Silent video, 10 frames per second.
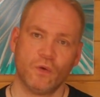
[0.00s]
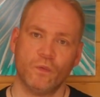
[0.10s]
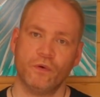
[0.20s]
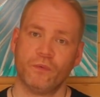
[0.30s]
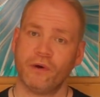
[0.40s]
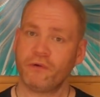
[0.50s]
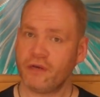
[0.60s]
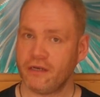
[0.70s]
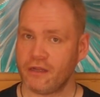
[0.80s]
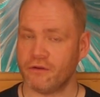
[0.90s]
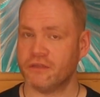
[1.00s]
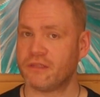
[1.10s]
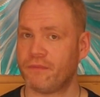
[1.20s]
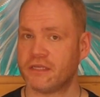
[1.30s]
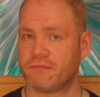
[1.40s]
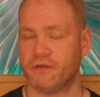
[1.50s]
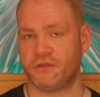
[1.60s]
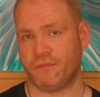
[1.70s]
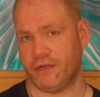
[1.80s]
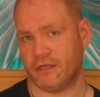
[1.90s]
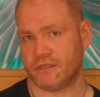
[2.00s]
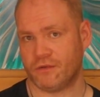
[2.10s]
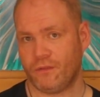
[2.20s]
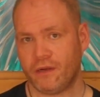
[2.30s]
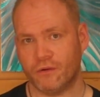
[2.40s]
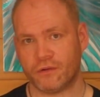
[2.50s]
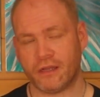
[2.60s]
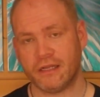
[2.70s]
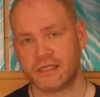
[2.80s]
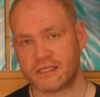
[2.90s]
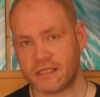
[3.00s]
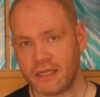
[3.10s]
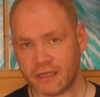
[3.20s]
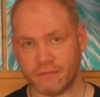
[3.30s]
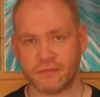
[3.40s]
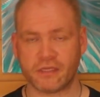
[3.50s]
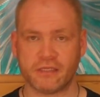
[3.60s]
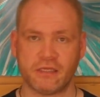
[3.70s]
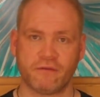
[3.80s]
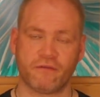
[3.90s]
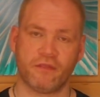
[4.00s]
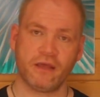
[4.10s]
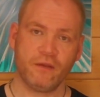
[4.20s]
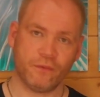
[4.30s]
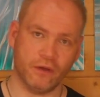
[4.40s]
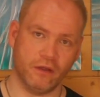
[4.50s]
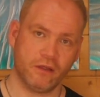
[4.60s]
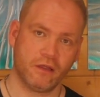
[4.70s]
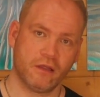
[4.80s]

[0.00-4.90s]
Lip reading: were worldly known as the best metal makers in the world, and it seems as if they were